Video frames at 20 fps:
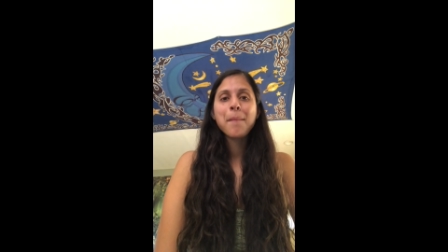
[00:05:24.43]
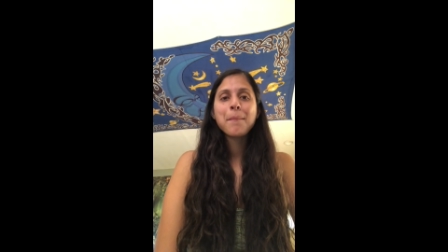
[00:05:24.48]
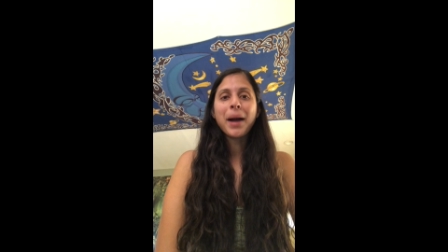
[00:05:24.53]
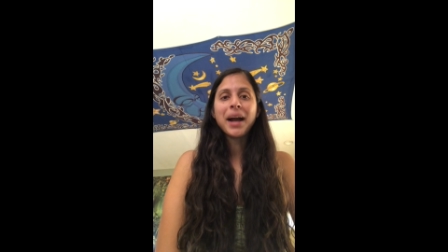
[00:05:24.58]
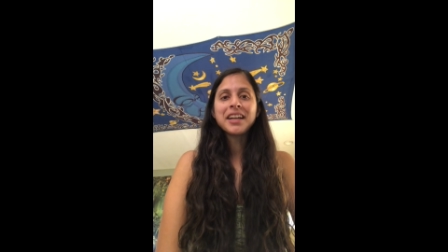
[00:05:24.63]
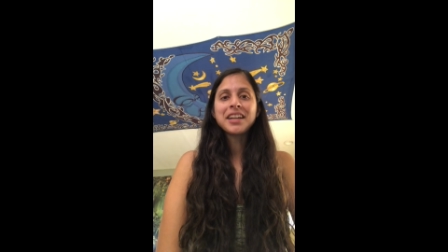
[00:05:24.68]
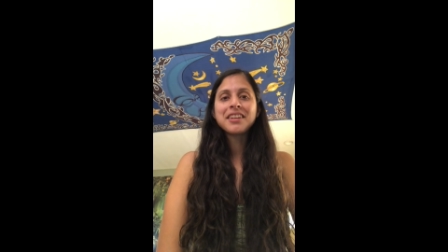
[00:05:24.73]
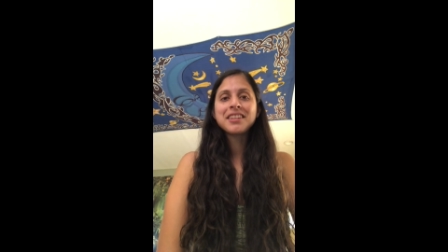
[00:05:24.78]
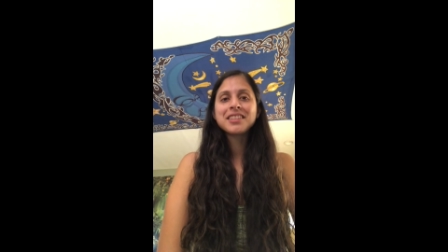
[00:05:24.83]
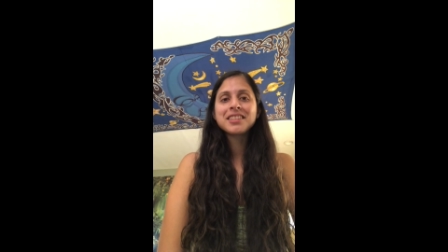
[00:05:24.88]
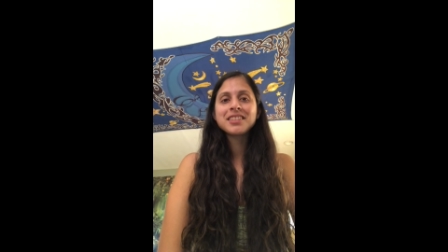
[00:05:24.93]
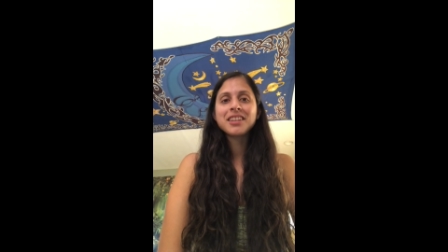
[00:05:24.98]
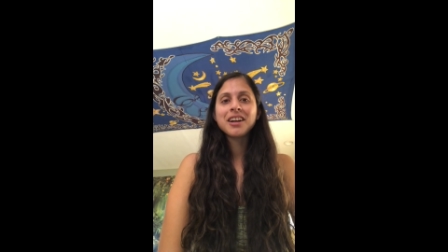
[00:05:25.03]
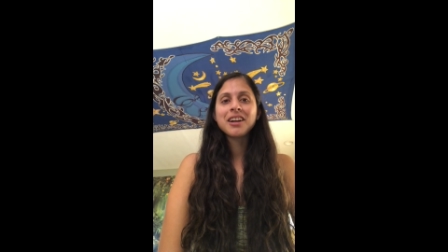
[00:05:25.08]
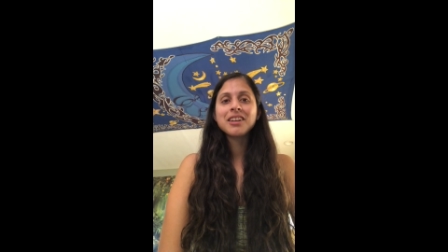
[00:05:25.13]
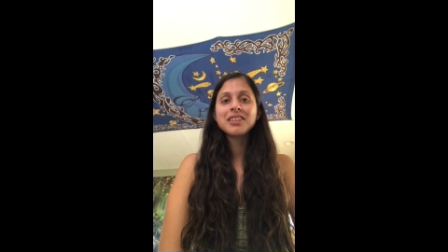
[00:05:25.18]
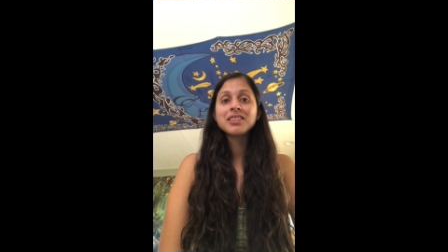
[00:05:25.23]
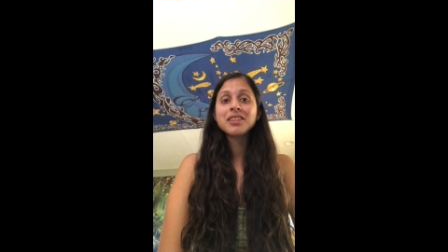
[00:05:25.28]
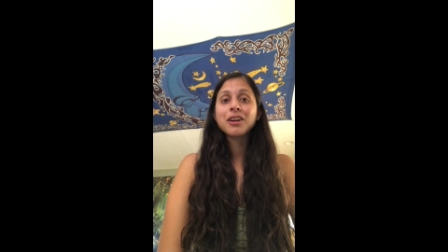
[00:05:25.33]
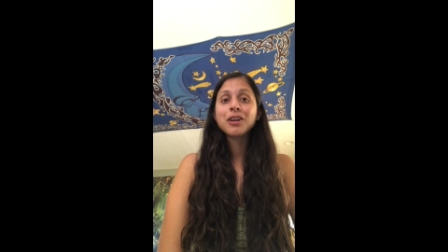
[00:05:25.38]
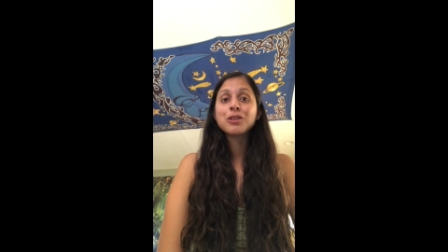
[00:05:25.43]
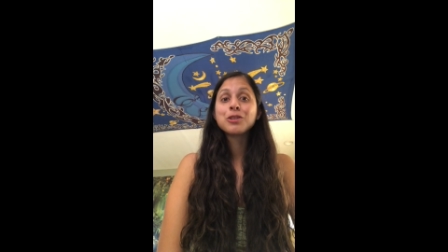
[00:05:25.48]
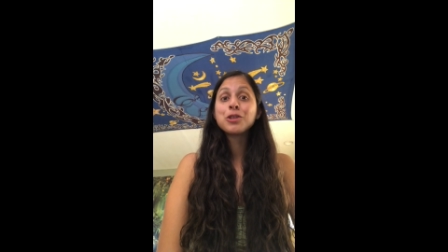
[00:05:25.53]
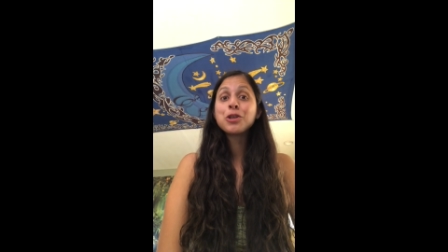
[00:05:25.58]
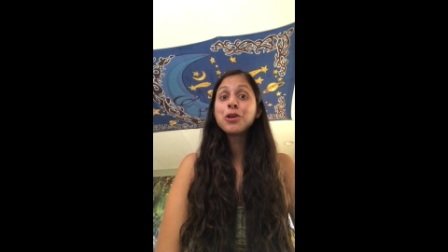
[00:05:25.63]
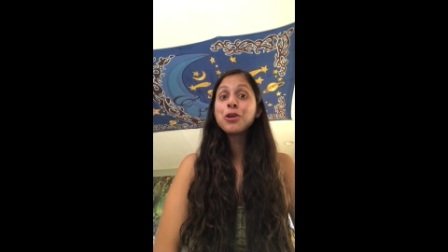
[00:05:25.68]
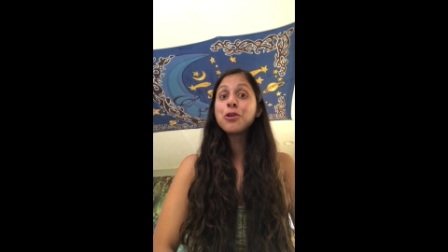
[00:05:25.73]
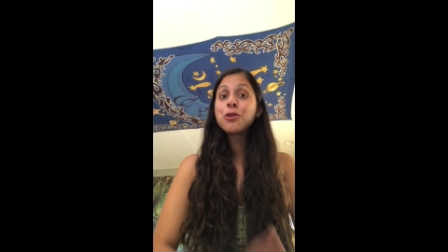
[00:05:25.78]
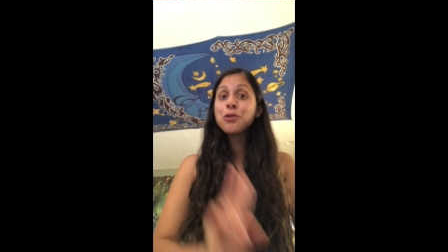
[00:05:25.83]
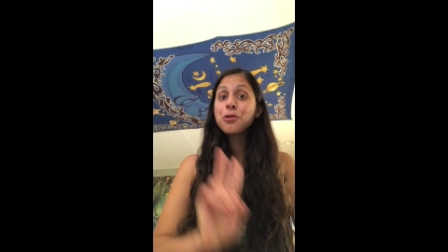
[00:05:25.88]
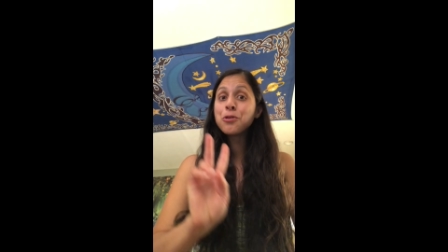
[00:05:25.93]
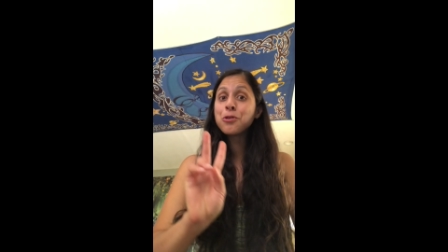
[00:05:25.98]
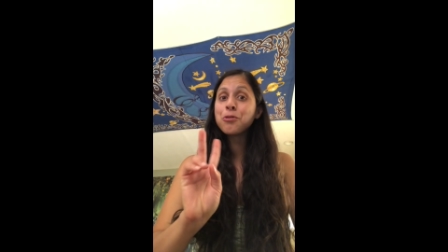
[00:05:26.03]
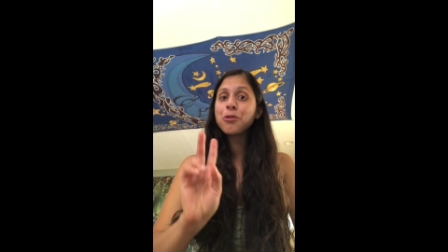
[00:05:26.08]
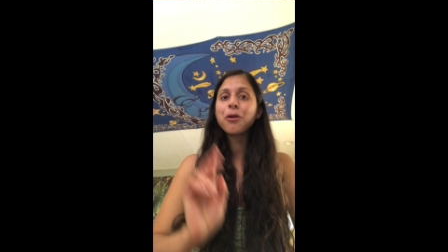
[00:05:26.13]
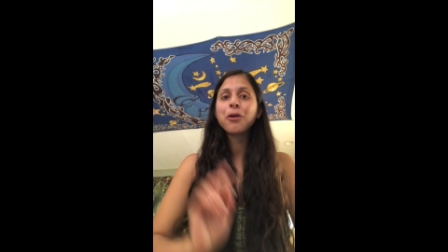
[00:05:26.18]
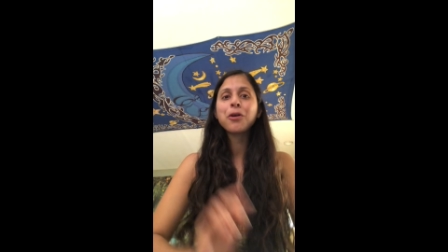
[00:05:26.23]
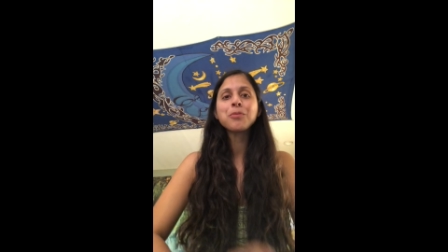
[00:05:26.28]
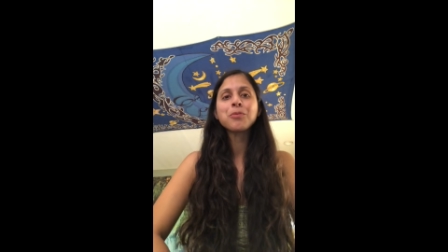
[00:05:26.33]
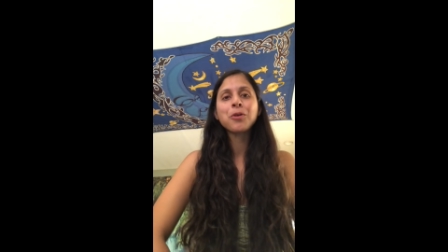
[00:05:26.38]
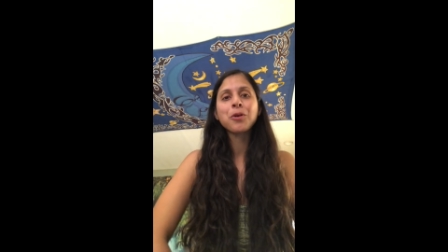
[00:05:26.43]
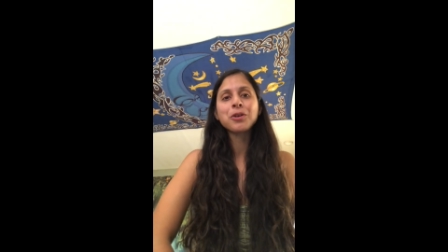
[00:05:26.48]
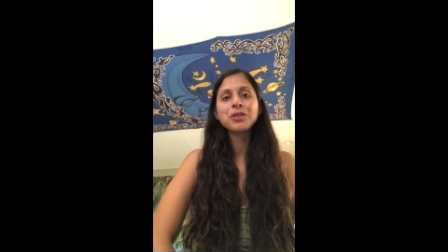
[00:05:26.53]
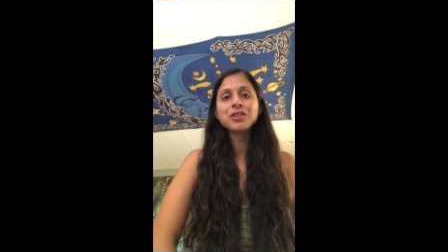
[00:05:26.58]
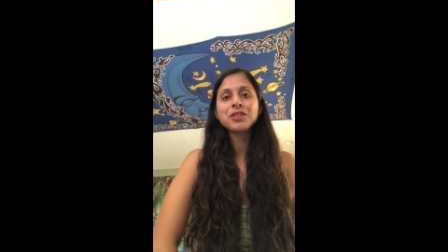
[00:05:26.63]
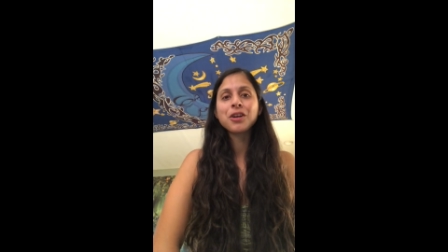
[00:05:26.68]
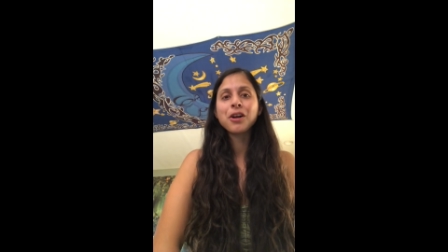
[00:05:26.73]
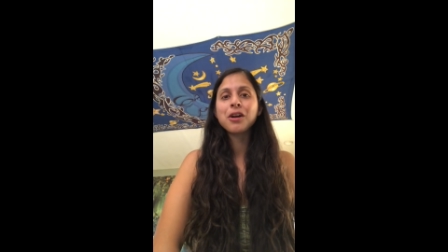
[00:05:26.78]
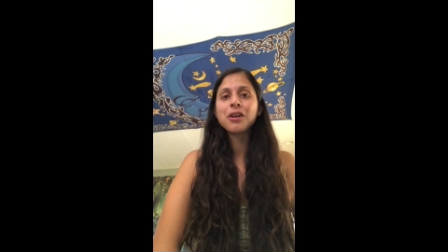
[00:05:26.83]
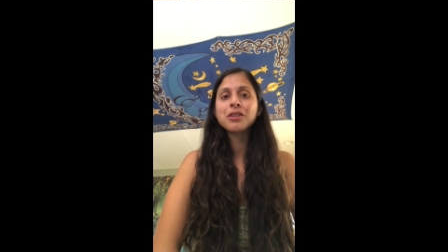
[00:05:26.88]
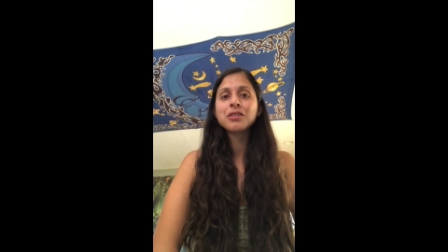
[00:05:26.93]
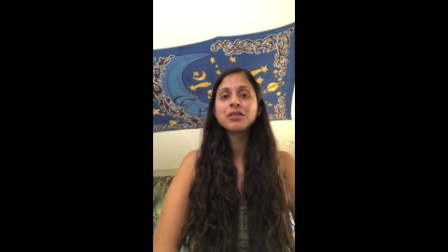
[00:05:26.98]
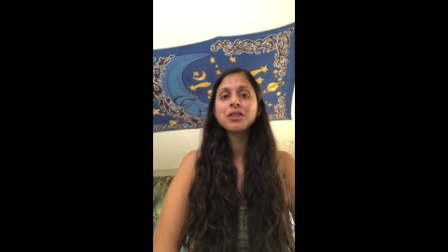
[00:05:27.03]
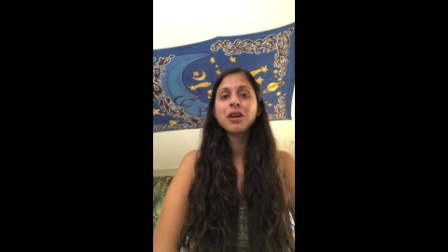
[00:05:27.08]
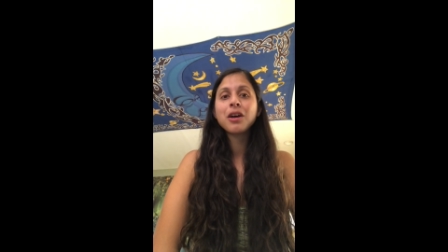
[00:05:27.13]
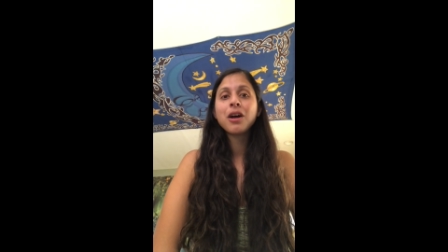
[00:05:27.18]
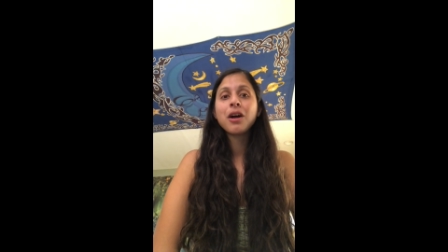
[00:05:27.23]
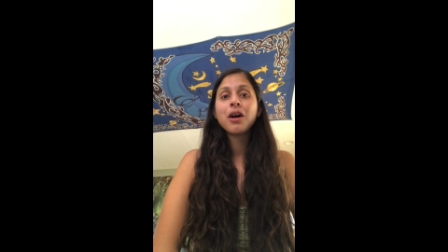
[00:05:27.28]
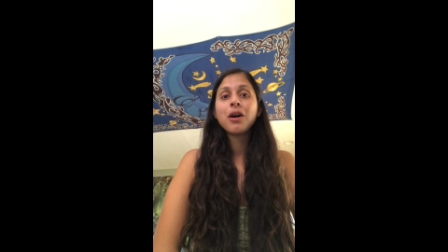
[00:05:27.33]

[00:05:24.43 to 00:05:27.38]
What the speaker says: Binary stars are two or more stars